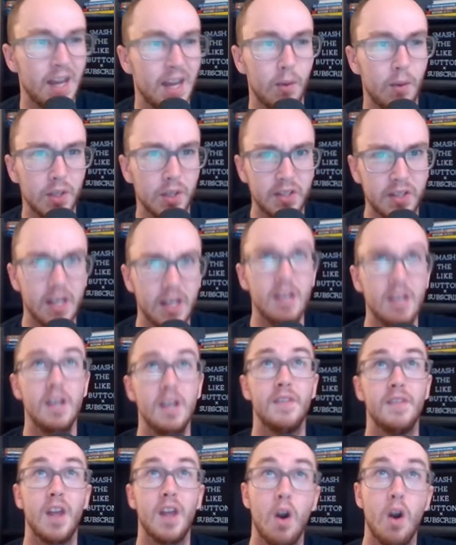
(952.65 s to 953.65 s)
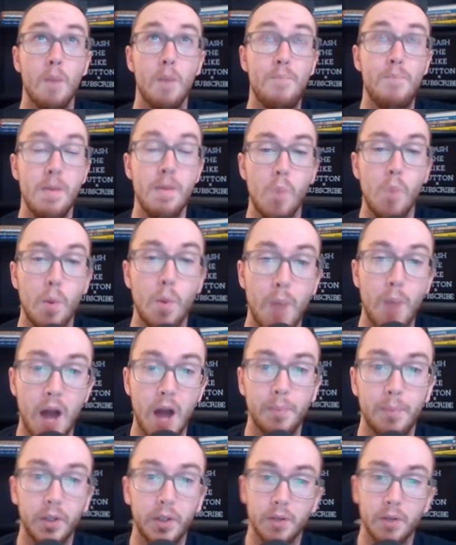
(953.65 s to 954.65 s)
I will say they are a bit more
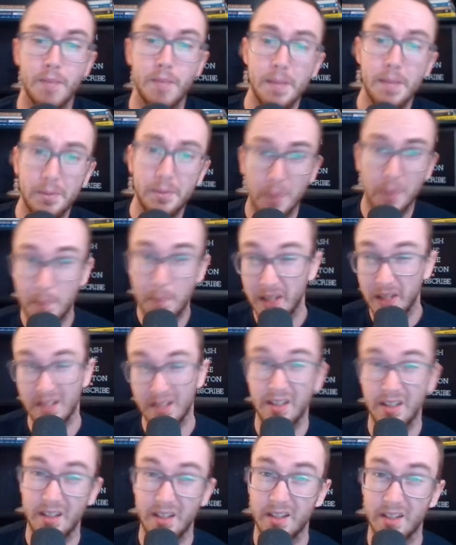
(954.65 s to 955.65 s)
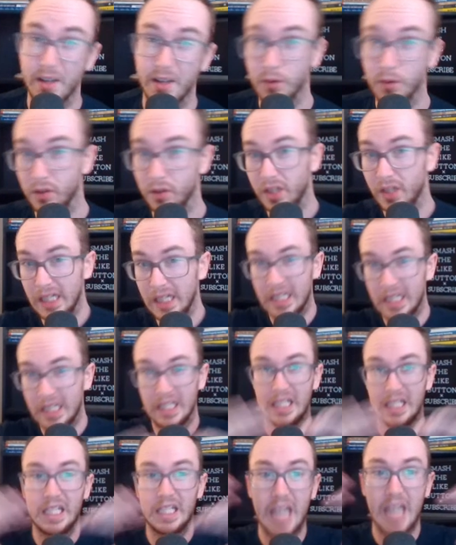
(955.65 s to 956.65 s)
popular, maybe for businesses that are looking to
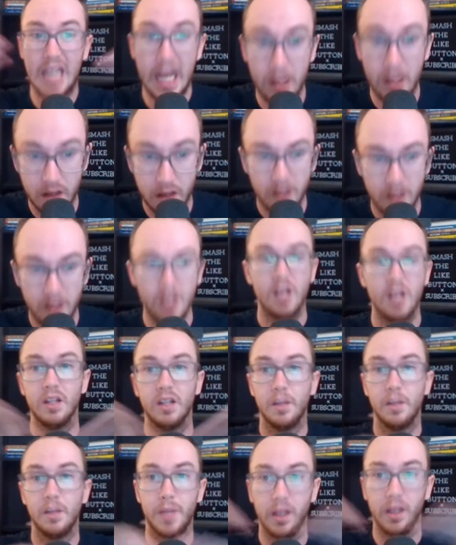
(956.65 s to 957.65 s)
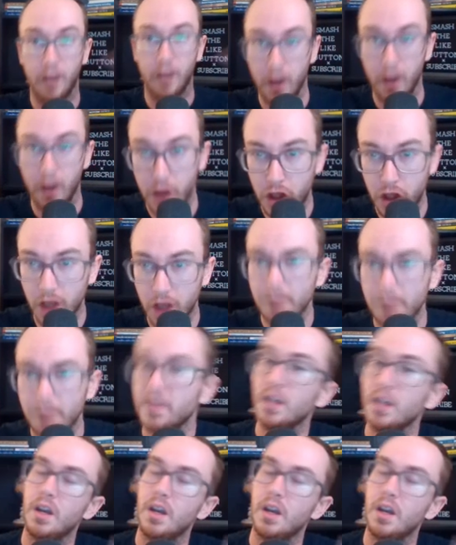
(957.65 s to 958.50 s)
scale a little bit larger.